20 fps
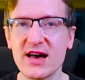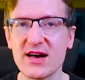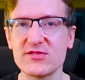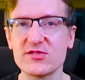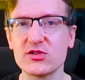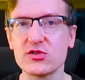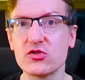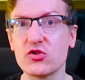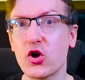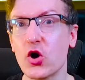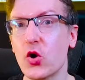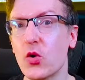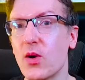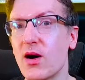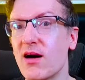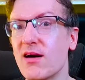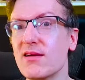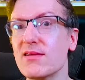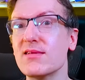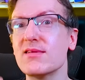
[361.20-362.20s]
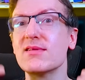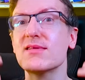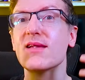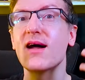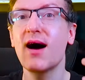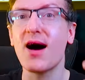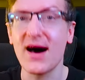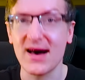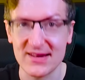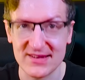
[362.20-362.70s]
to have to know a
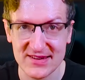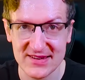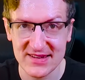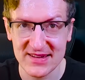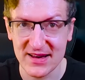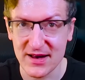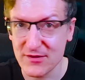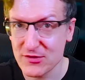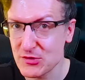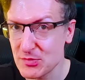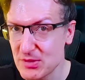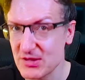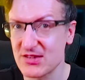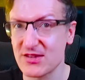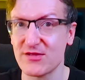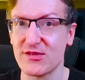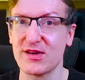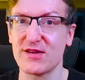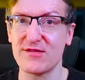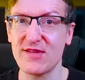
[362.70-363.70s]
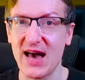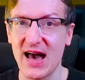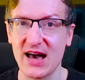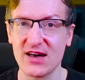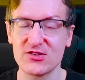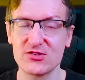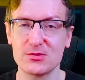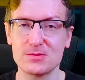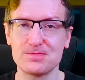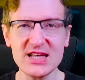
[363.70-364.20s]
lot of specific
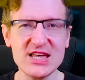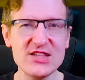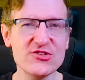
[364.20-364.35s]
facts.